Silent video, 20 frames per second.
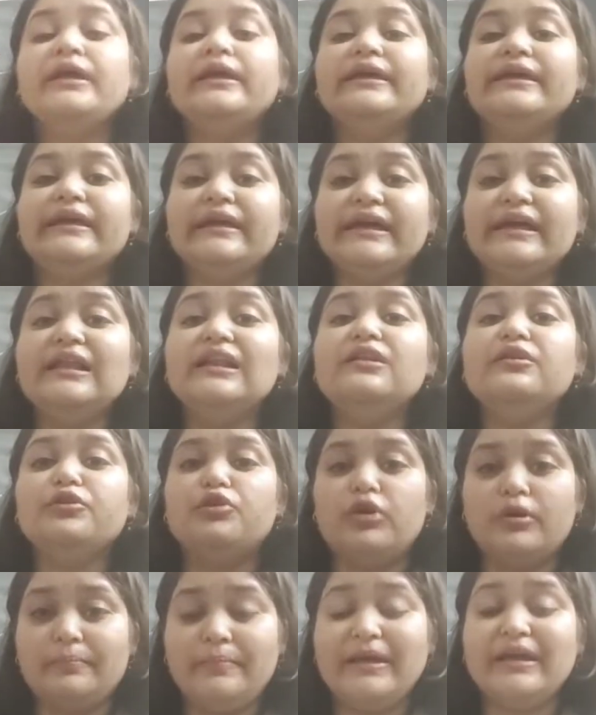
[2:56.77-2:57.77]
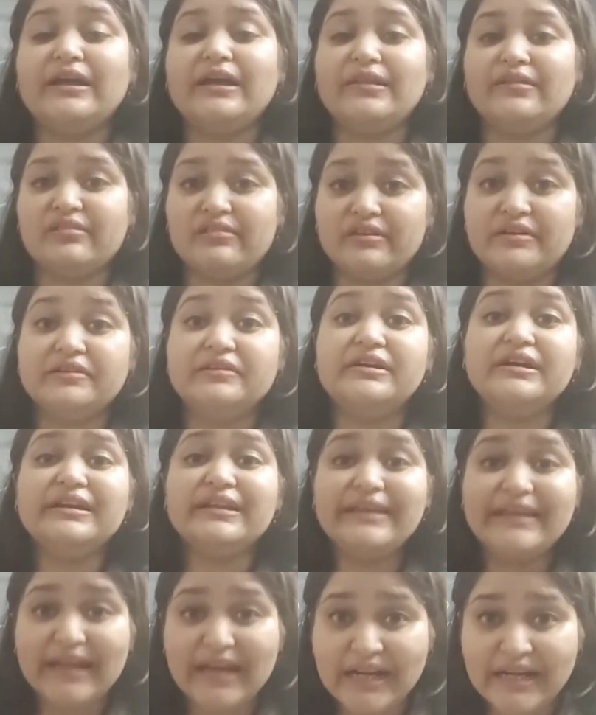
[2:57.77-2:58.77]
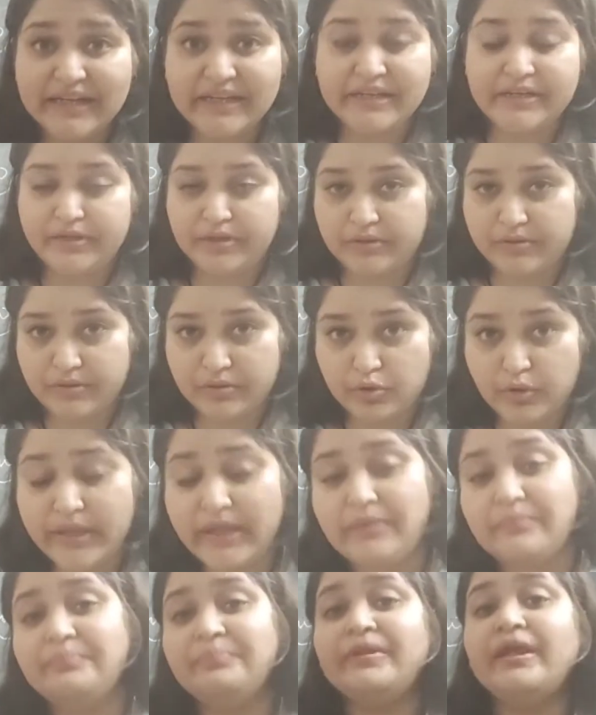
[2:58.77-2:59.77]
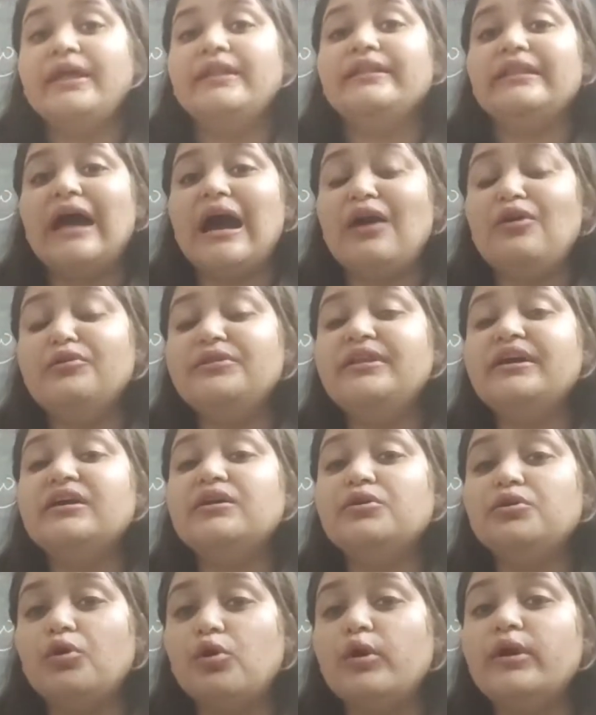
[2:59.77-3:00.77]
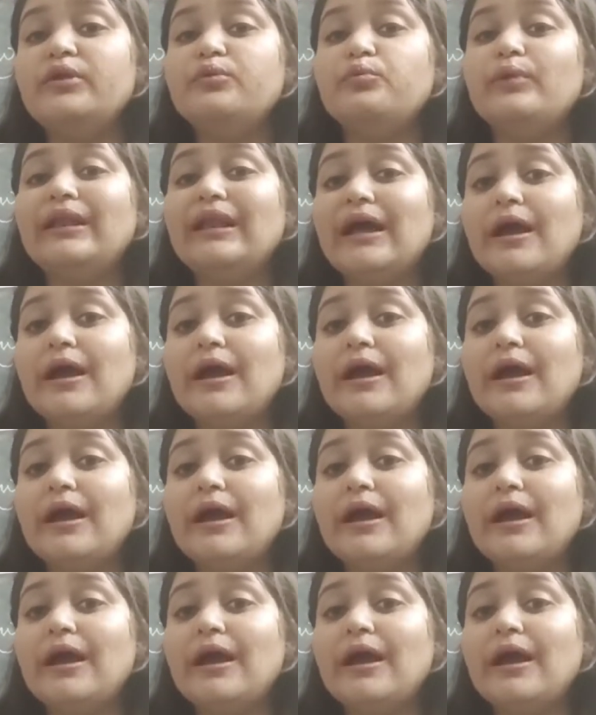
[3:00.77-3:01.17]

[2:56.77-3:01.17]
He will not be considered guilty, okay. Now, the court will